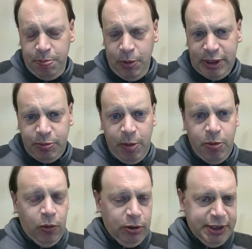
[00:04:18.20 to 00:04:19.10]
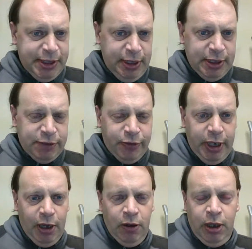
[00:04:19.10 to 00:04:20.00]
most people won't see this
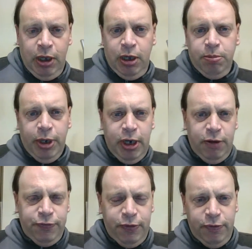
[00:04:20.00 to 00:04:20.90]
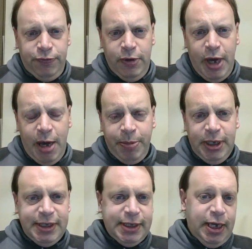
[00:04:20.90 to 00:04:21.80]
video, but if you happen
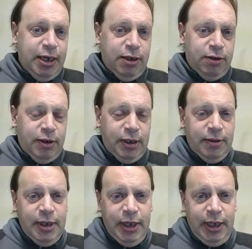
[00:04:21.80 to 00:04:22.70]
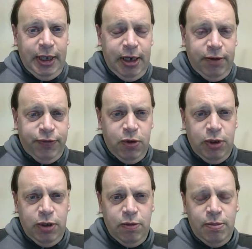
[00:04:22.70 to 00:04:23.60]
to see it and if
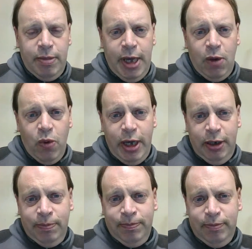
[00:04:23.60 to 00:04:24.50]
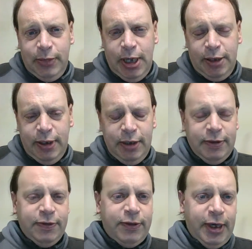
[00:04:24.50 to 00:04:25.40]
you may win, I think
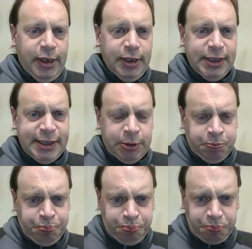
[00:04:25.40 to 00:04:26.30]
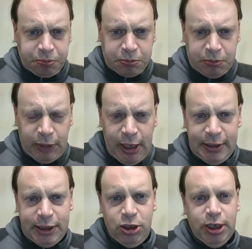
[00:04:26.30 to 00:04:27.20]
the thing is
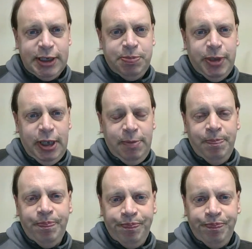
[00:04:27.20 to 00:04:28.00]
to just be